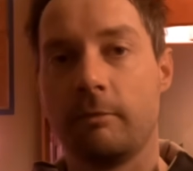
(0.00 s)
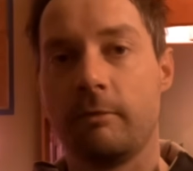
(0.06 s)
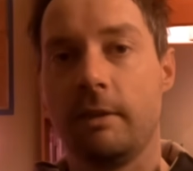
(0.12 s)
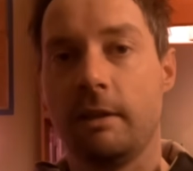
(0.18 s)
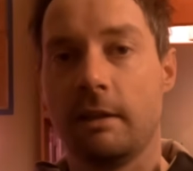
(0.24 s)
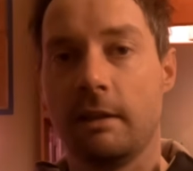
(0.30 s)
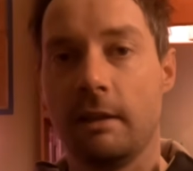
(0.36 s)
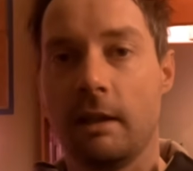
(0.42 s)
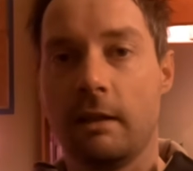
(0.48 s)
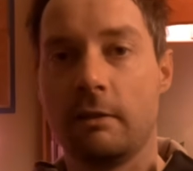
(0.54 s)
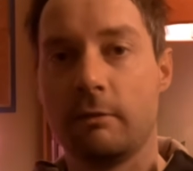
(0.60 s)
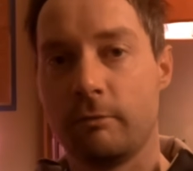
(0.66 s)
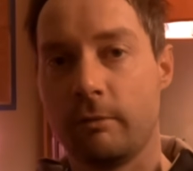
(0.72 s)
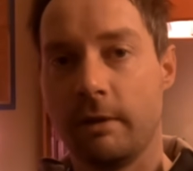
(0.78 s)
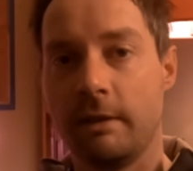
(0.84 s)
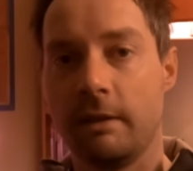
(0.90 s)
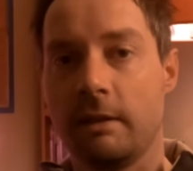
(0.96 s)
feet at the end of
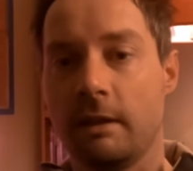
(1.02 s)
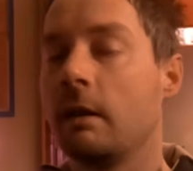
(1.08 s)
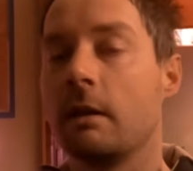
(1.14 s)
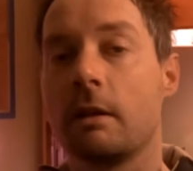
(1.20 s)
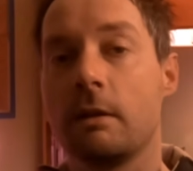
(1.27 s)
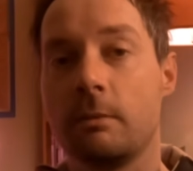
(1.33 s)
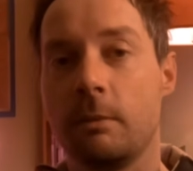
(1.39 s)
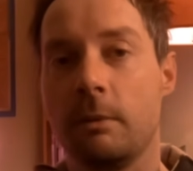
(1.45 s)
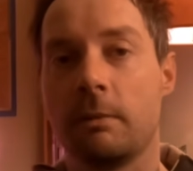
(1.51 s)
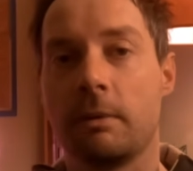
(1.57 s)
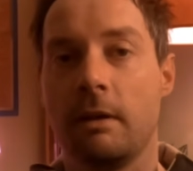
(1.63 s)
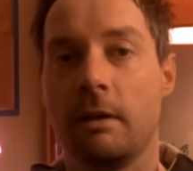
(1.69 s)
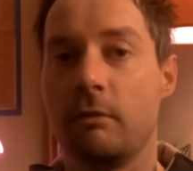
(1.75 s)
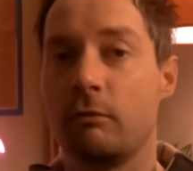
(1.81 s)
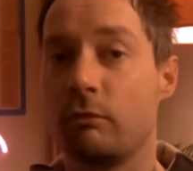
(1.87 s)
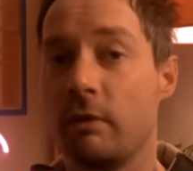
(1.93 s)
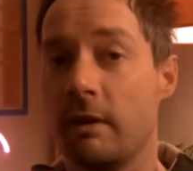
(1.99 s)
one day because we were
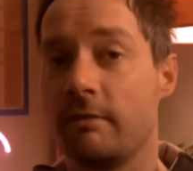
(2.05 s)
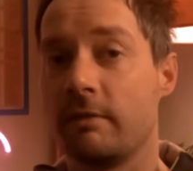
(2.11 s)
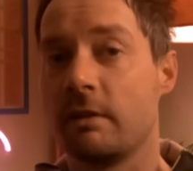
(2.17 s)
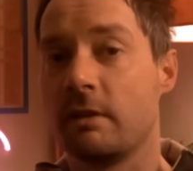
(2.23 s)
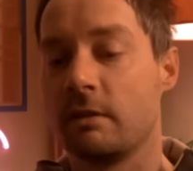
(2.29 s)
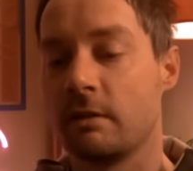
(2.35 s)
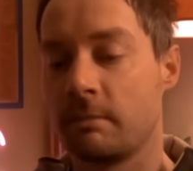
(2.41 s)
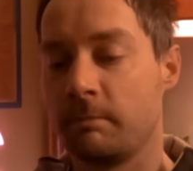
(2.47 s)
in rivers,